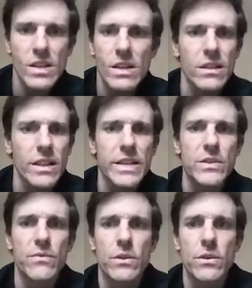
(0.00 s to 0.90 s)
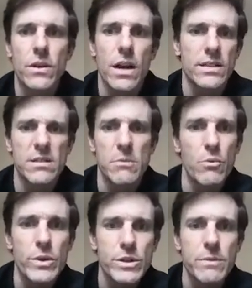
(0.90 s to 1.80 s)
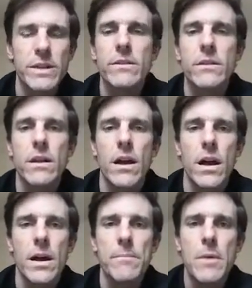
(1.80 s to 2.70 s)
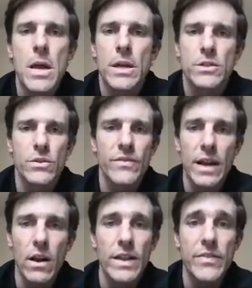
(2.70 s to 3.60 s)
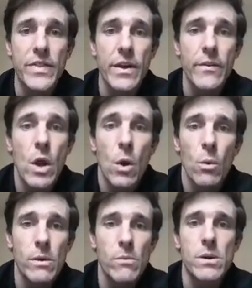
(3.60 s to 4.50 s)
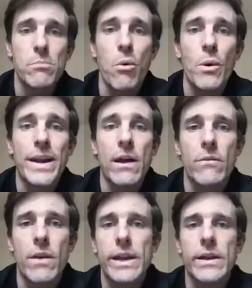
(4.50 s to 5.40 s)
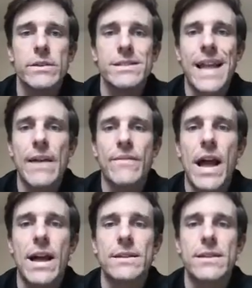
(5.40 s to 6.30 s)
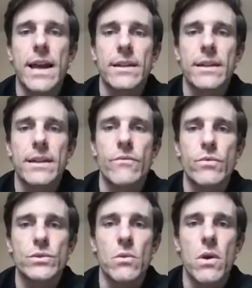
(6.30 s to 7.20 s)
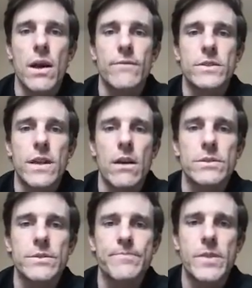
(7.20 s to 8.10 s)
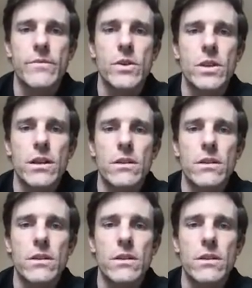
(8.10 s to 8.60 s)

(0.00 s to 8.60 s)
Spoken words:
links for some enrichment. So you've got all that there. One I want to point out right here is staff contact and virtual office hours. If you click on the